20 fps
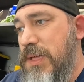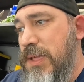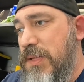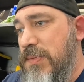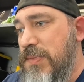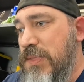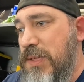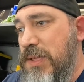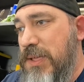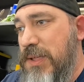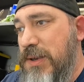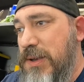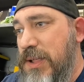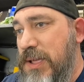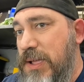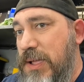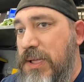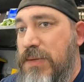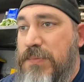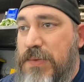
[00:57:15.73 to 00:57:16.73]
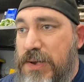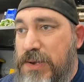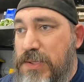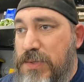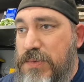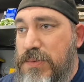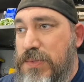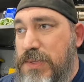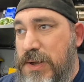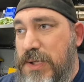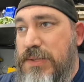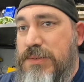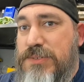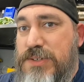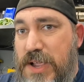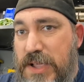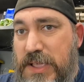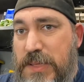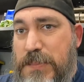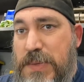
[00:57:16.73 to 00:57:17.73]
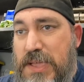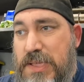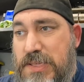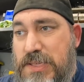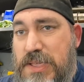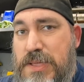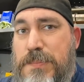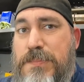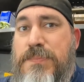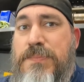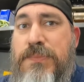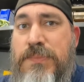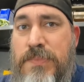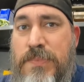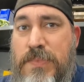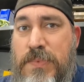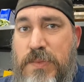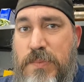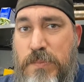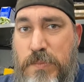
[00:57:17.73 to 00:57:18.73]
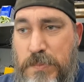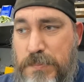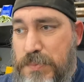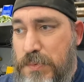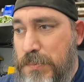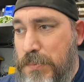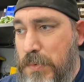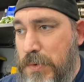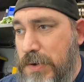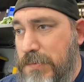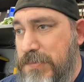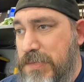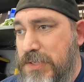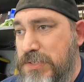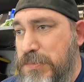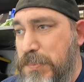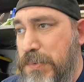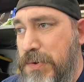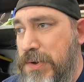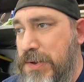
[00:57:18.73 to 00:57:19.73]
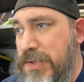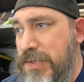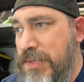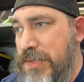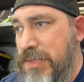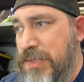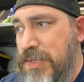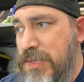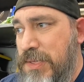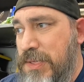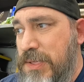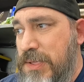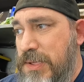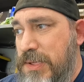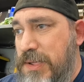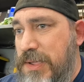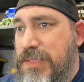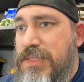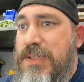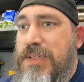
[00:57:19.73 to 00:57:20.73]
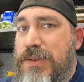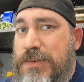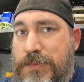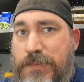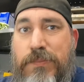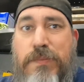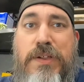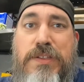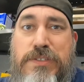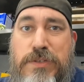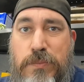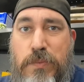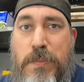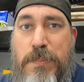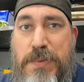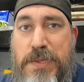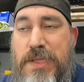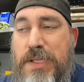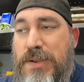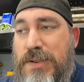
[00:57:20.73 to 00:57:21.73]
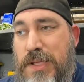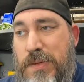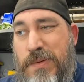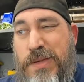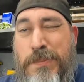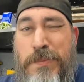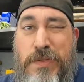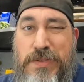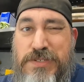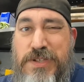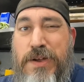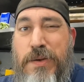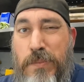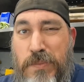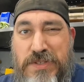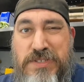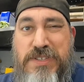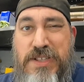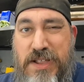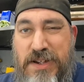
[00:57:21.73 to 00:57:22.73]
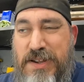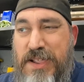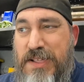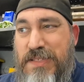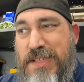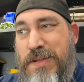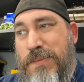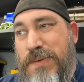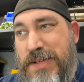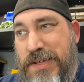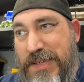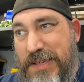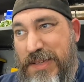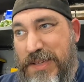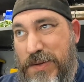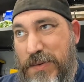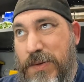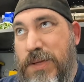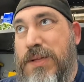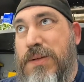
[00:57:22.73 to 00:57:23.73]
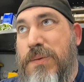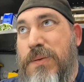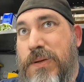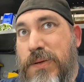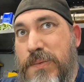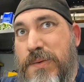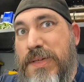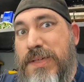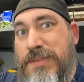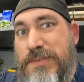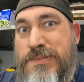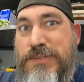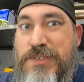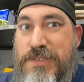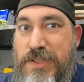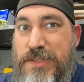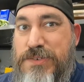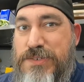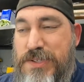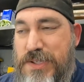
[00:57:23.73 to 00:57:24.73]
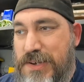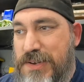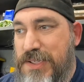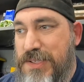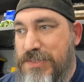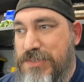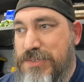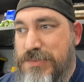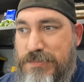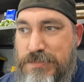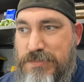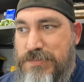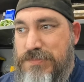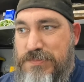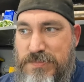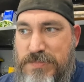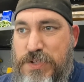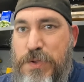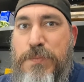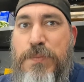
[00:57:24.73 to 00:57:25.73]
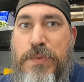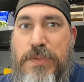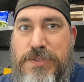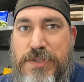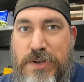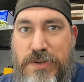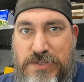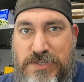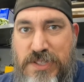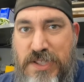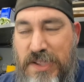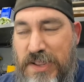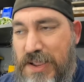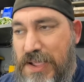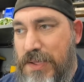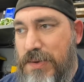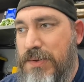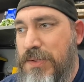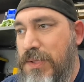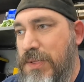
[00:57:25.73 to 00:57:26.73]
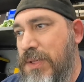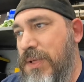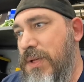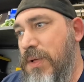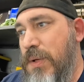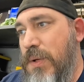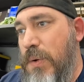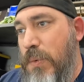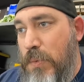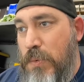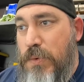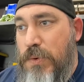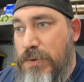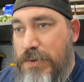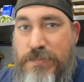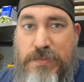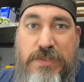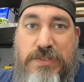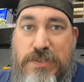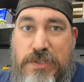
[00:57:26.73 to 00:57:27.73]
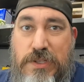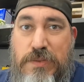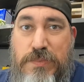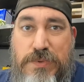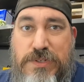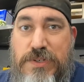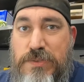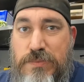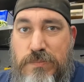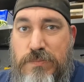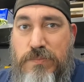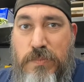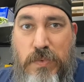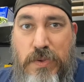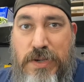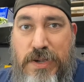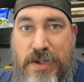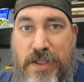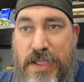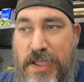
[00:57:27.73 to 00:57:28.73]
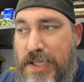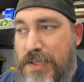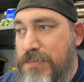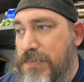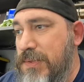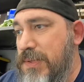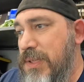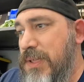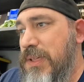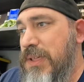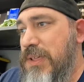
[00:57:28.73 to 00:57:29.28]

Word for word: And then uh, if I do, then I'll jack it back up. We'll pull more off that spring, and then rinse and repeat. That way I'm only tearing one side down. That way I can go, oh, okay, so the other side needs two full turns taken out. Or if it's good with just one and a half.